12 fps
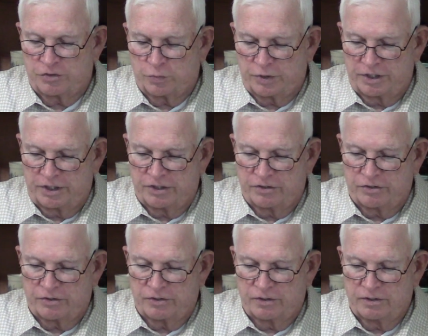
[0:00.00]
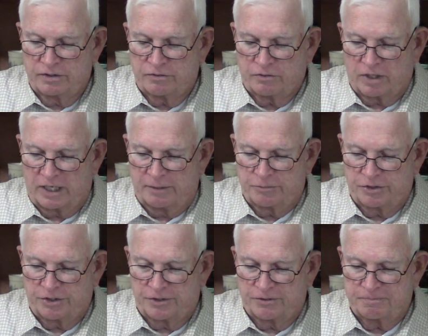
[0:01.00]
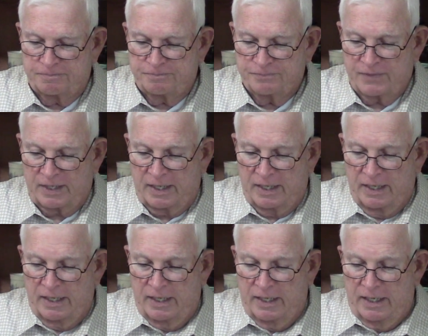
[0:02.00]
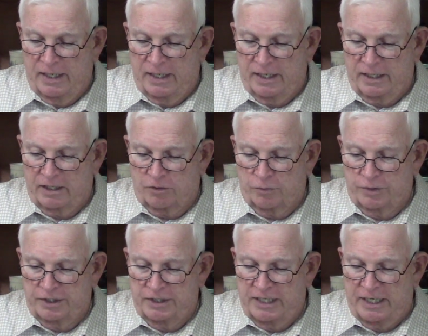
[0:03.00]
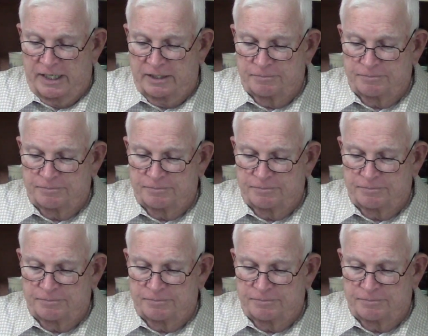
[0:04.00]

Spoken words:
with the other tribes here, and I'll read that.